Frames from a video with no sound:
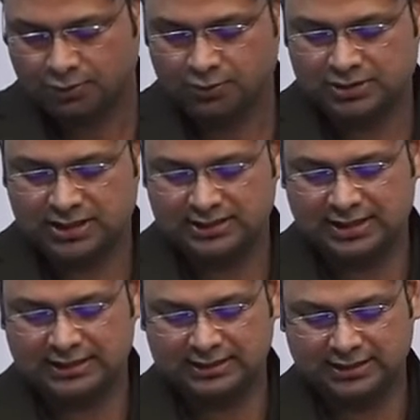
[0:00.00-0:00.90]
Who
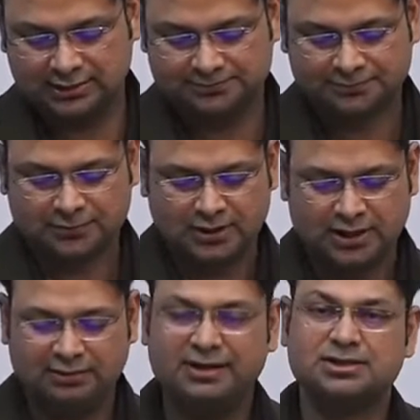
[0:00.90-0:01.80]
says that
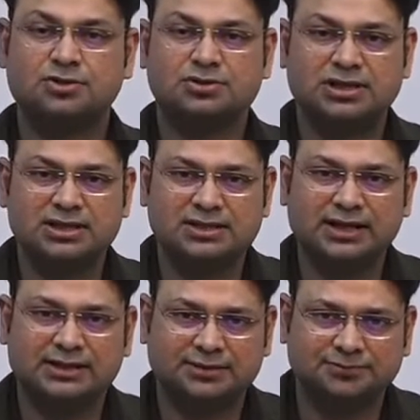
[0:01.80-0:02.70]
Levi-Strauss says
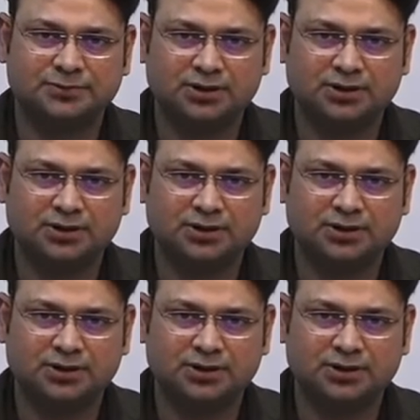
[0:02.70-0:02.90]
that